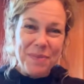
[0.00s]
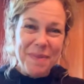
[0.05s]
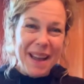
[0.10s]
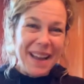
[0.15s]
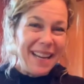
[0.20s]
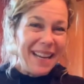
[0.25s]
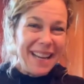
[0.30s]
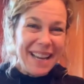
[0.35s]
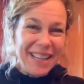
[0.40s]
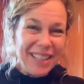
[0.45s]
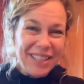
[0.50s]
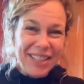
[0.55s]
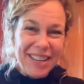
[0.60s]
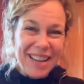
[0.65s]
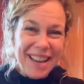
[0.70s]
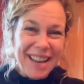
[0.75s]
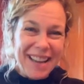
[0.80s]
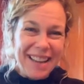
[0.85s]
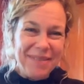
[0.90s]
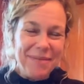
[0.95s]
my
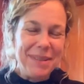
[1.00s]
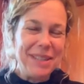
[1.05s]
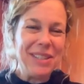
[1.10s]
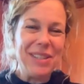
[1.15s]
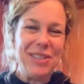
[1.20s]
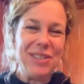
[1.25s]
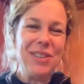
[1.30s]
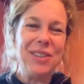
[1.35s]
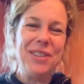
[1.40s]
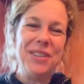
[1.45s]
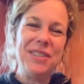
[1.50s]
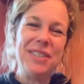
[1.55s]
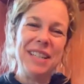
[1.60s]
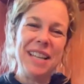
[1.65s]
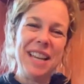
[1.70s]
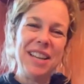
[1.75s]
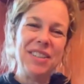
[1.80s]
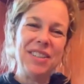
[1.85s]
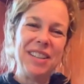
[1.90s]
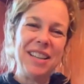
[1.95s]
kitchen, Mrs. Sardo's
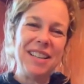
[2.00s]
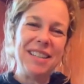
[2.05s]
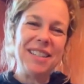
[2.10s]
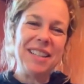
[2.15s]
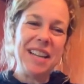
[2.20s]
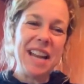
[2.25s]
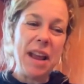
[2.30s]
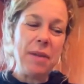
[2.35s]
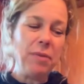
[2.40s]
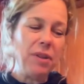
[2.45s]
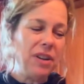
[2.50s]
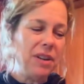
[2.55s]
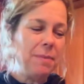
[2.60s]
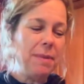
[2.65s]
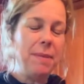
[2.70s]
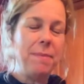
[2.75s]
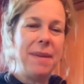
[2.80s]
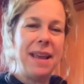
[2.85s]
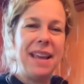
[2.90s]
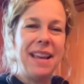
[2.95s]
kitchen. Today we're going to
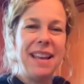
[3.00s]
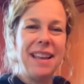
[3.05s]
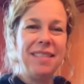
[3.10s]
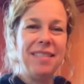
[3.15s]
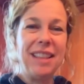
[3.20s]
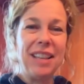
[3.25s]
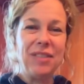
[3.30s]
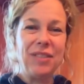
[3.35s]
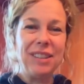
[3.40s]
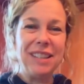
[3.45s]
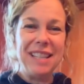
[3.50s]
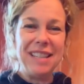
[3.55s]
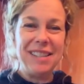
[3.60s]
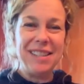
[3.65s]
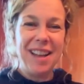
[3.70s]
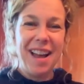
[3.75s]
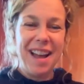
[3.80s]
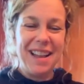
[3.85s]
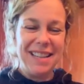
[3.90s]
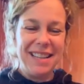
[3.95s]
be making little
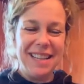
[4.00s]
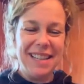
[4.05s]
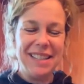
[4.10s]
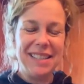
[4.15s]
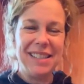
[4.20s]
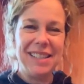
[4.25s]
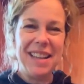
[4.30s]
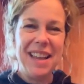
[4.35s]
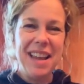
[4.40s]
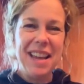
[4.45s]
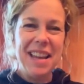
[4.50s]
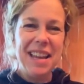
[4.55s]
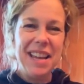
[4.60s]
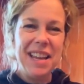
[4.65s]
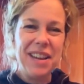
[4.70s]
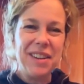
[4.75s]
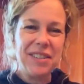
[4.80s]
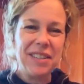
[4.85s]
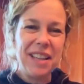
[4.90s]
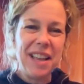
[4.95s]
lasagnas.
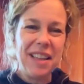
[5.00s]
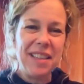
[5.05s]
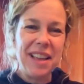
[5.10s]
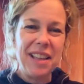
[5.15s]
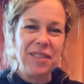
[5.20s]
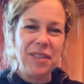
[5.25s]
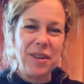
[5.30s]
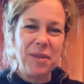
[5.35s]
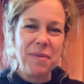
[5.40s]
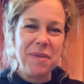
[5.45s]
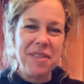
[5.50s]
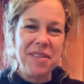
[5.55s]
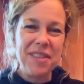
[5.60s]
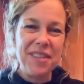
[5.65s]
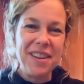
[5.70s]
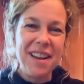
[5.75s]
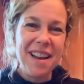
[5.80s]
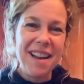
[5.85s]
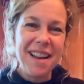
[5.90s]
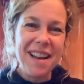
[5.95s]
Here's how they look when
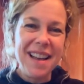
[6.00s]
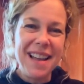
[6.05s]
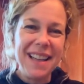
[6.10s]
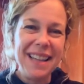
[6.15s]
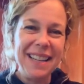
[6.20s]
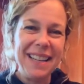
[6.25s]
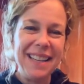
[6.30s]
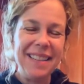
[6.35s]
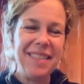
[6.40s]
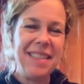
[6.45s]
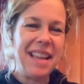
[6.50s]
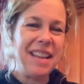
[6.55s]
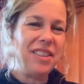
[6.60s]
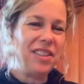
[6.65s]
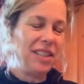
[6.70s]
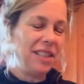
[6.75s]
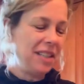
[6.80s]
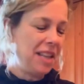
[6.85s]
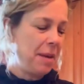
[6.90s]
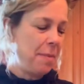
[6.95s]
they're done. They
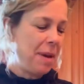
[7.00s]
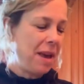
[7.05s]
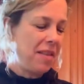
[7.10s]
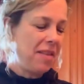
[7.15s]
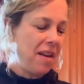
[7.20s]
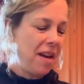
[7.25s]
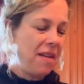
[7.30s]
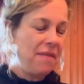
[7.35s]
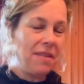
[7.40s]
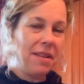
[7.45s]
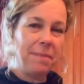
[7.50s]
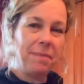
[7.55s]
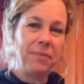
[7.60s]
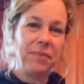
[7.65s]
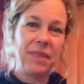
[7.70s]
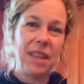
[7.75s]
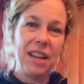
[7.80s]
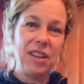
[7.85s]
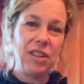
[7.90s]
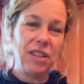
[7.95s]
just came out of the
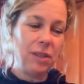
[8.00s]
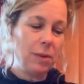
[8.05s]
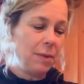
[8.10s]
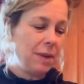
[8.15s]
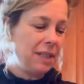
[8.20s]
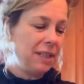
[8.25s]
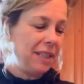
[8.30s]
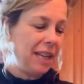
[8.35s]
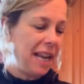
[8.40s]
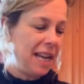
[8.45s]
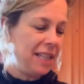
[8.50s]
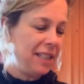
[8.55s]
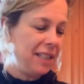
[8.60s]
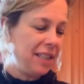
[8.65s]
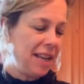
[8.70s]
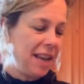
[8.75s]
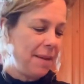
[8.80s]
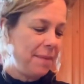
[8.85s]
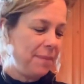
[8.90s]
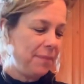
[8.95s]
oven. I just want to taste
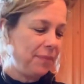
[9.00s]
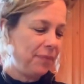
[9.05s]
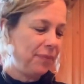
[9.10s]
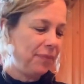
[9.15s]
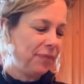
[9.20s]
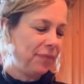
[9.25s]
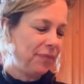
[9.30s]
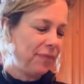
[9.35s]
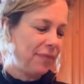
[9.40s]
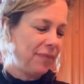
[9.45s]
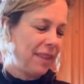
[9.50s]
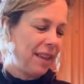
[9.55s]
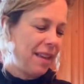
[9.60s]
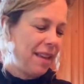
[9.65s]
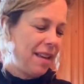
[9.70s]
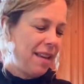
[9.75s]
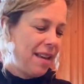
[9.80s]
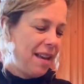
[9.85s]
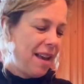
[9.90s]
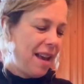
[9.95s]
it,
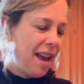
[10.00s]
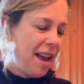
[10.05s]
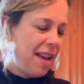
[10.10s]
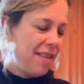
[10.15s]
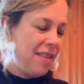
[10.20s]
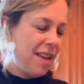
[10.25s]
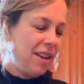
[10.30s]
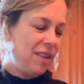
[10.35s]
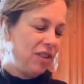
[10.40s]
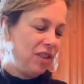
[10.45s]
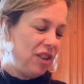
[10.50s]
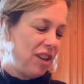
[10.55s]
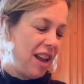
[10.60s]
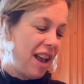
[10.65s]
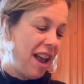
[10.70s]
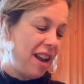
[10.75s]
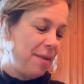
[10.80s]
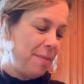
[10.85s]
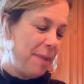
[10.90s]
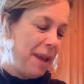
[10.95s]
and then I'll show you
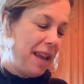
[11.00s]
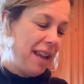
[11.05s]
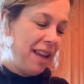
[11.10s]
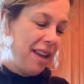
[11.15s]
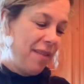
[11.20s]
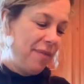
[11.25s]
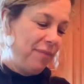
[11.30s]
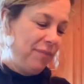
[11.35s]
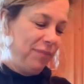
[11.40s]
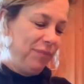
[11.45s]
how to make it.